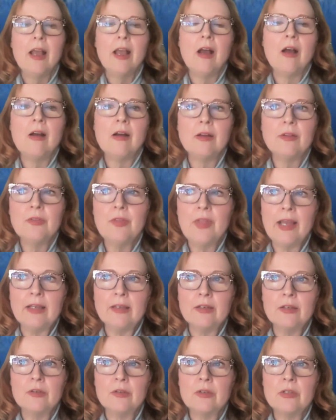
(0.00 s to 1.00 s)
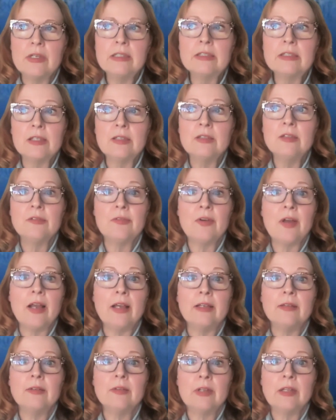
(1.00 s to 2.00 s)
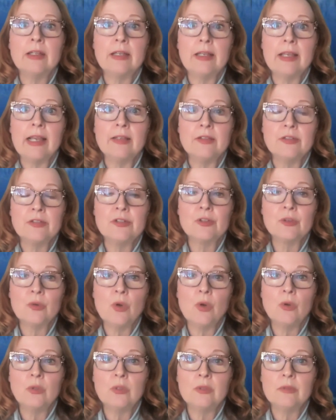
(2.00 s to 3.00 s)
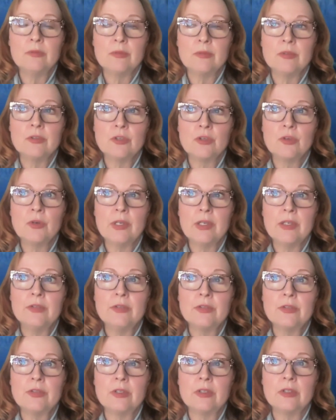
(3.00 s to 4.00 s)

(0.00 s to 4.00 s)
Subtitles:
that signify like at 0 degrees.